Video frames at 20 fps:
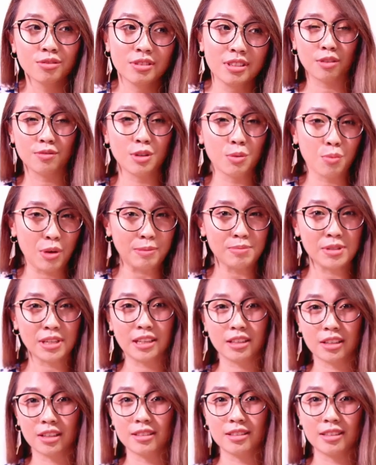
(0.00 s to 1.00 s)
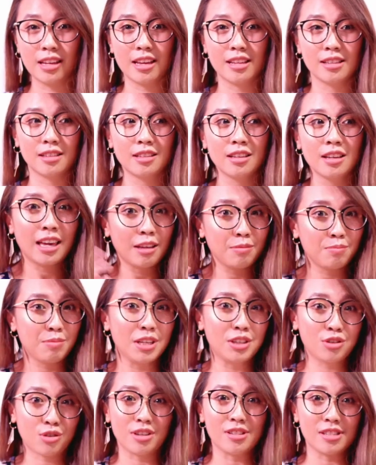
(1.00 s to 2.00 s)
of the website content can be
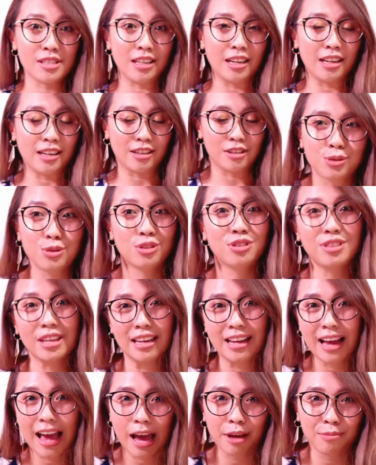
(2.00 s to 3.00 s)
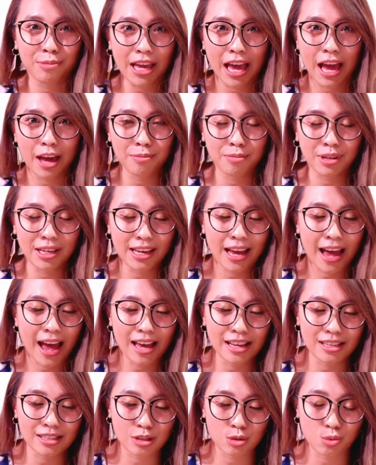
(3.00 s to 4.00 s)
translated. Good thing Ami Ami
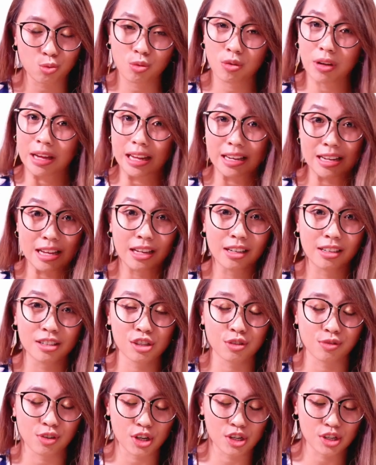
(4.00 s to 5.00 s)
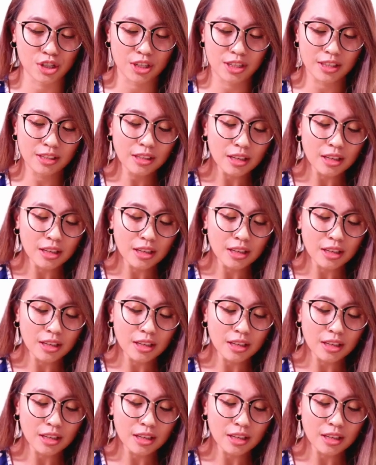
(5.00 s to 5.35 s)
has an English version.